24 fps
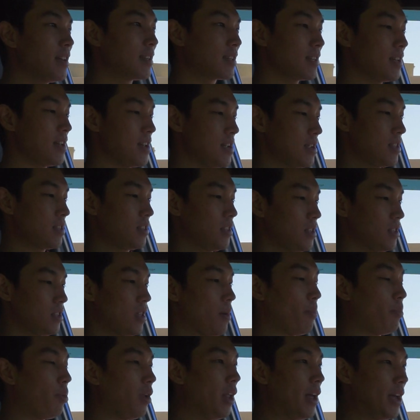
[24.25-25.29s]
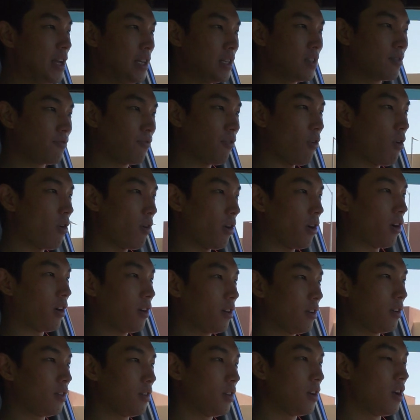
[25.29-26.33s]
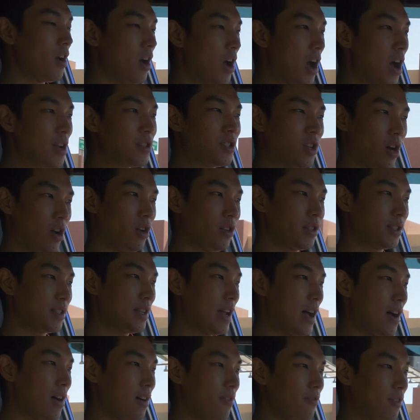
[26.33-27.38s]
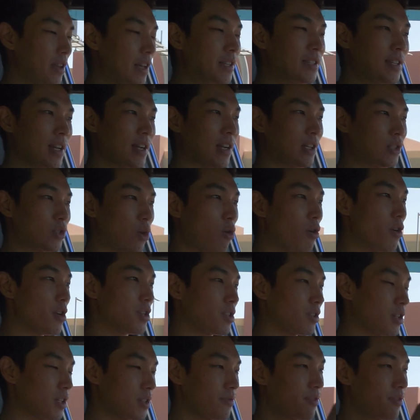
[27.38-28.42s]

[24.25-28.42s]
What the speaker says: is like the place for adults now. It's like a Toys R Us